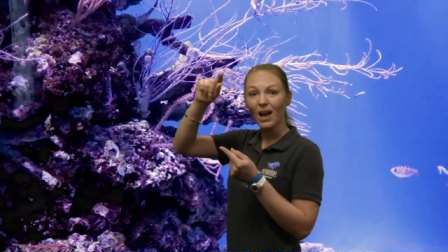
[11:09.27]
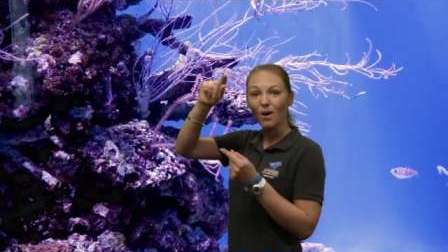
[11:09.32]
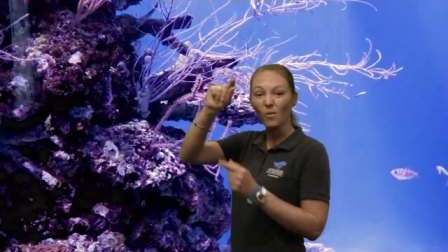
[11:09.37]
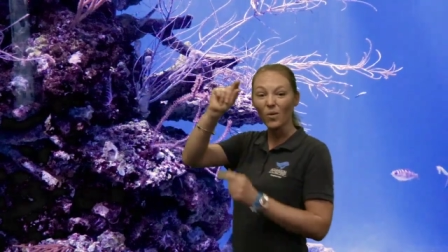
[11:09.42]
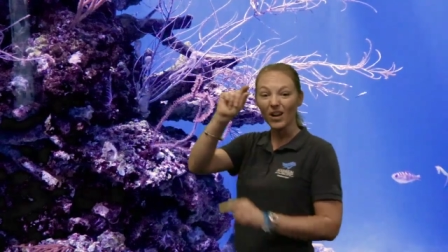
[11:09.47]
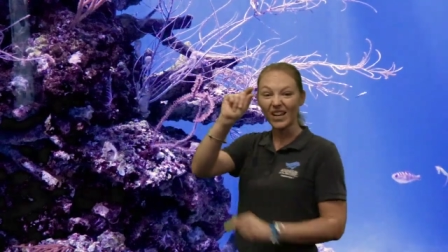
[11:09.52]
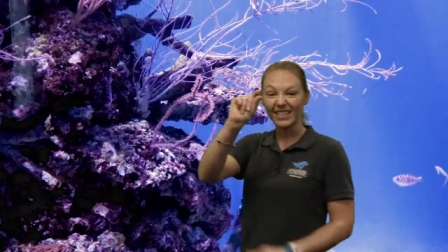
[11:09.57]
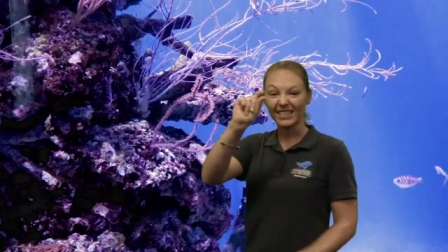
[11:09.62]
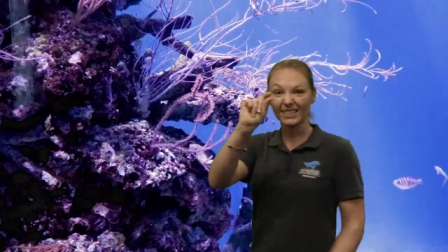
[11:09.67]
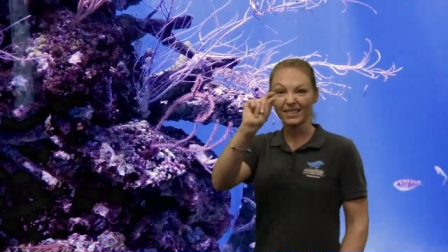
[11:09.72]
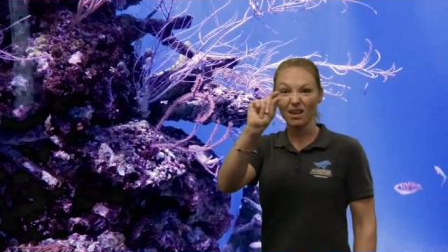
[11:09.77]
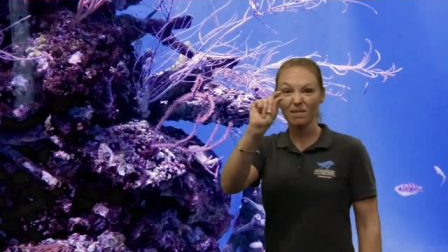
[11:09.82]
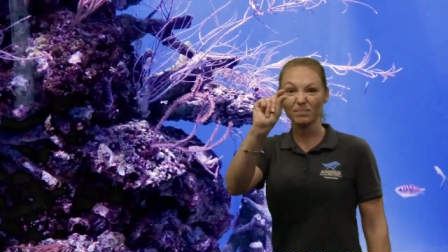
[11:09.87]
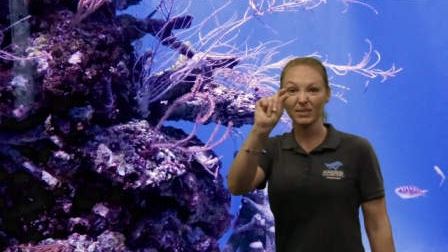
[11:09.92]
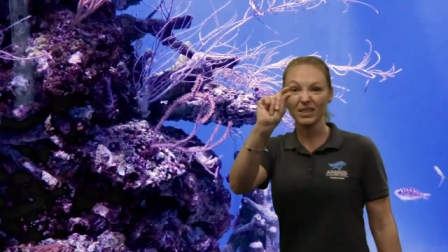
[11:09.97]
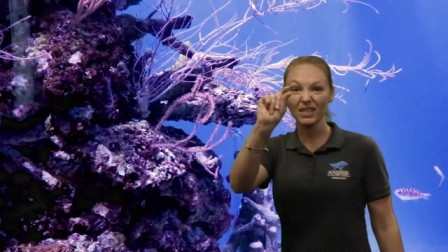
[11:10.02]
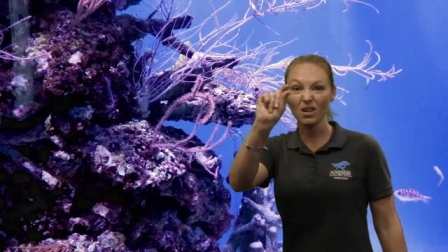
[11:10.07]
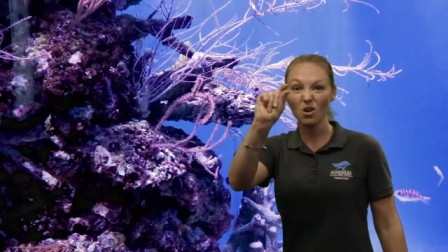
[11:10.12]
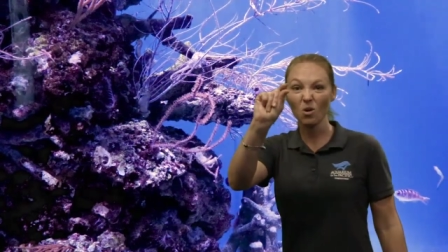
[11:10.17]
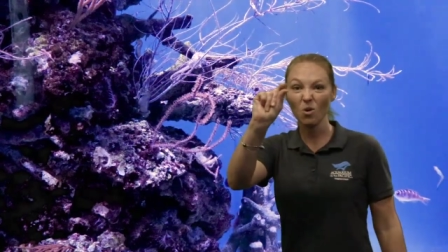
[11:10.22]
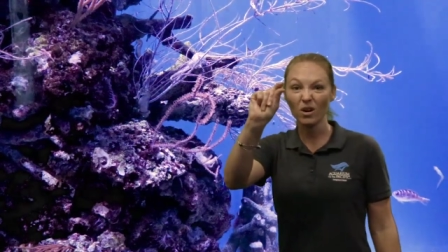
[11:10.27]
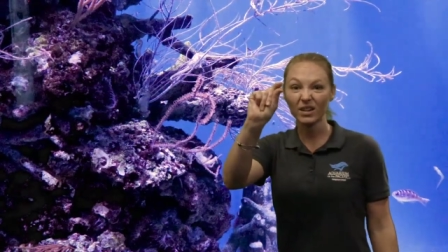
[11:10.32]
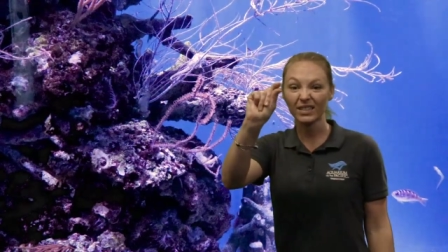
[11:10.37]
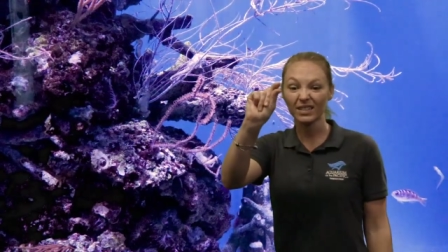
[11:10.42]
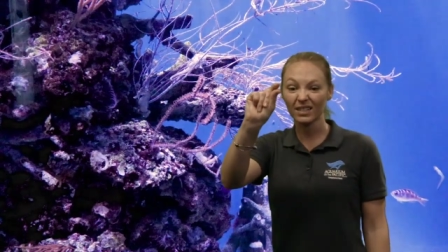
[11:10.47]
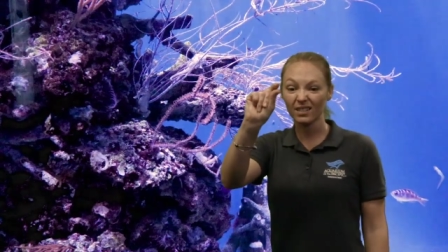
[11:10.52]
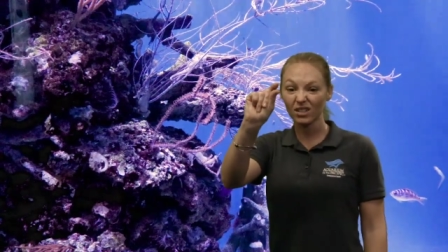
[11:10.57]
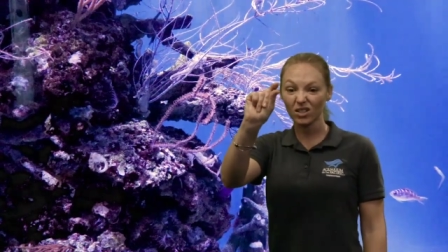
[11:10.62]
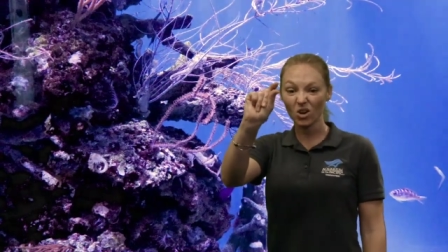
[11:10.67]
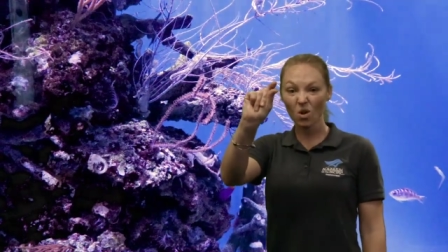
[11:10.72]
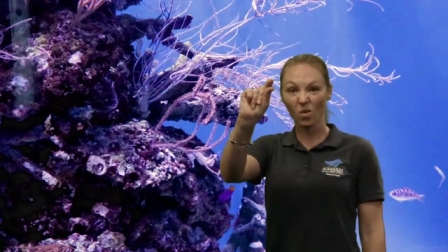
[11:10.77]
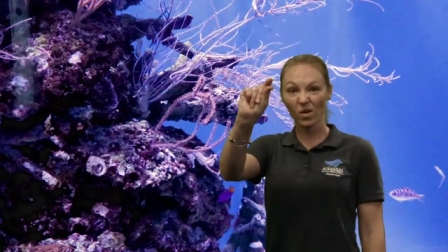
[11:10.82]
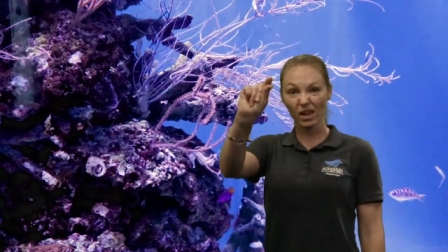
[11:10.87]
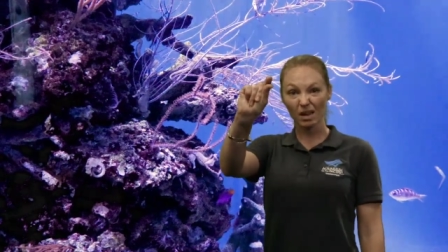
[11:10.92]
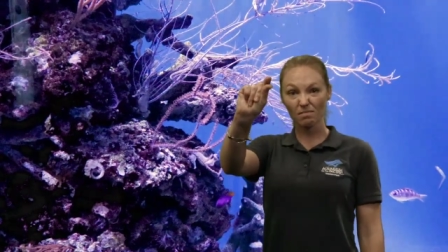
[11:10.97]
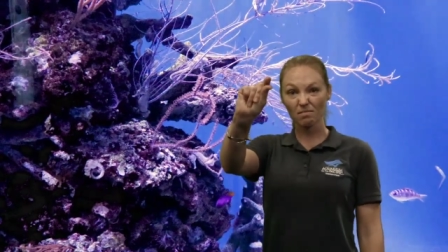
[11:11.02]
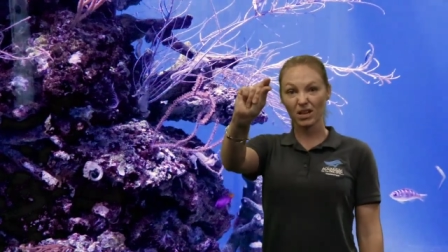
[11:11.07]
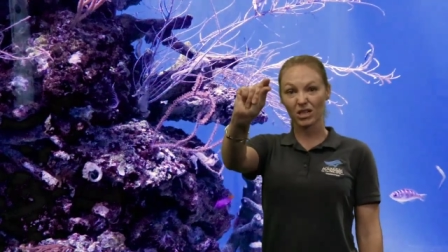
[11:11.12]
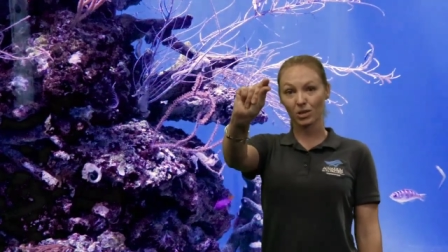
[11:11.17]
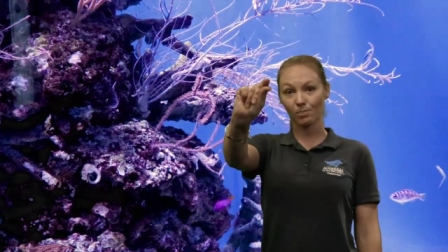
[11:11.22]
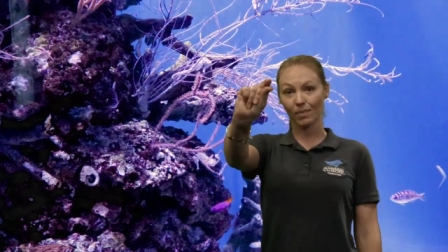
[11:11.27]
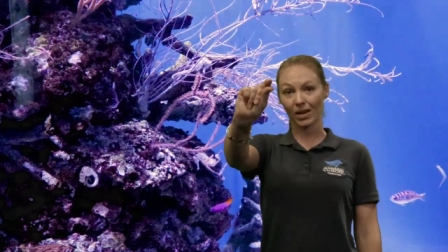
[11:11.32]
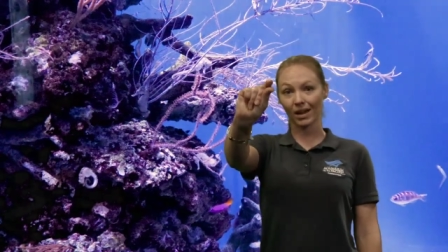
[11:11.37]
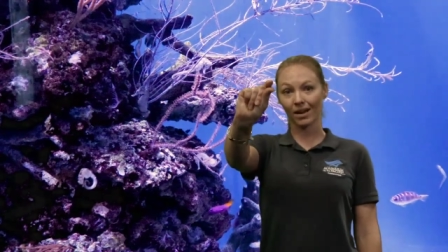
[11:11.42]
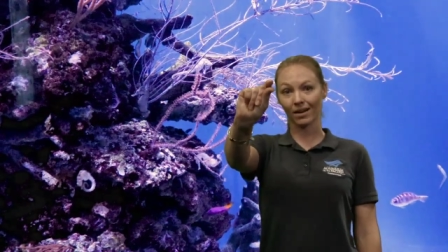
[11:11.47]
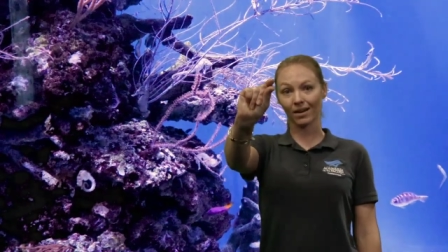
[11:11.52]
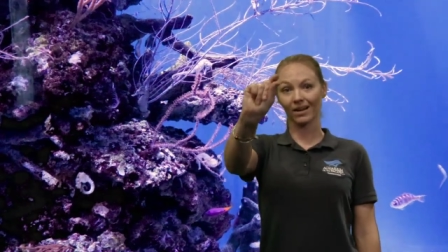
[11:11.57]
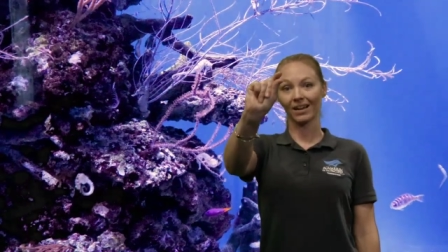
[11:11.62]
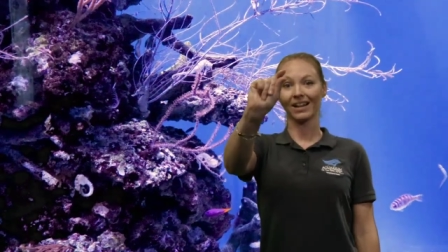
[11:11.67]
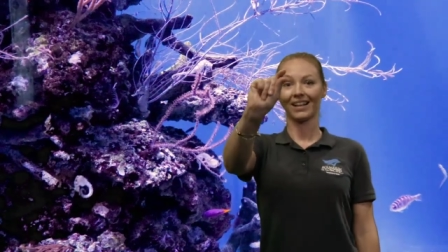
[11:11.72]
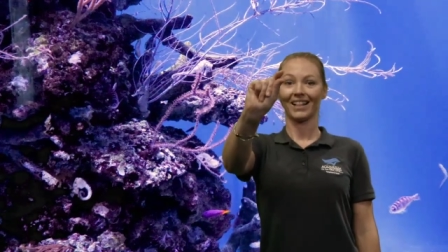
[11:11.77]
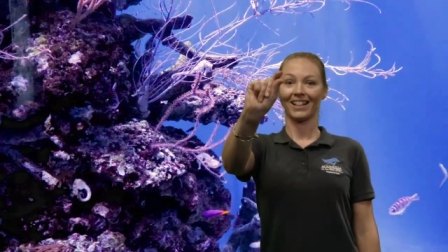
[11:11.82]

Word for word: whereas some seahorses don't get much bigger